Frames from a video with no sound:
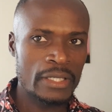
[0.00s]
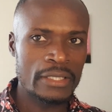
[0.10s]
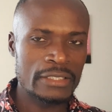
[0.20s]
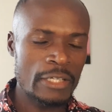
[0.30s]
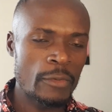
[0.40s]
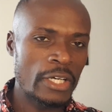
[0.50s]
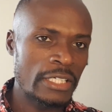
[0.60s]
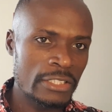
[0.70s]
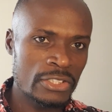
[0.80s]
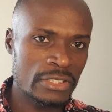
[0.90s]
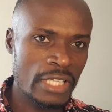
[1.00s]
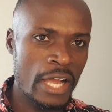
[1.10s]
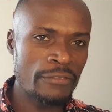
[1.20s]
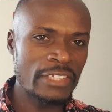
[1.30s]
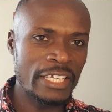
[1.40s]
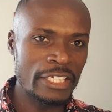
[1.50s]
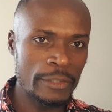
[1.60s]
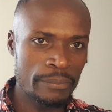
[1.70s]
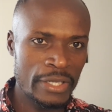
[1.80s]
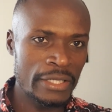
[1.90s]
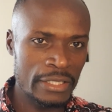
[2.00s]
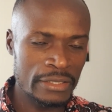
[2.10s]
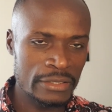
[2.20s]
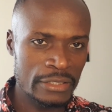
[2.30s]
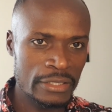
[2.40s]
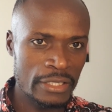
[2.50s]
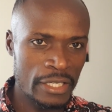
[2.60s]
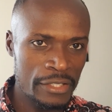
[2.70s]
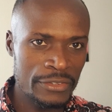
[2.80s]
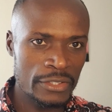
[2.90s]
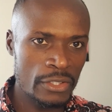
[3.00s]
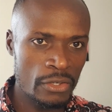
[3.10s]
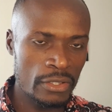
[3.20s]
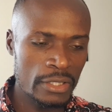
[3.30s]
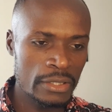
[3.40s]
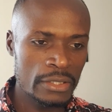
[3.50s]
some organizations have their independent ethical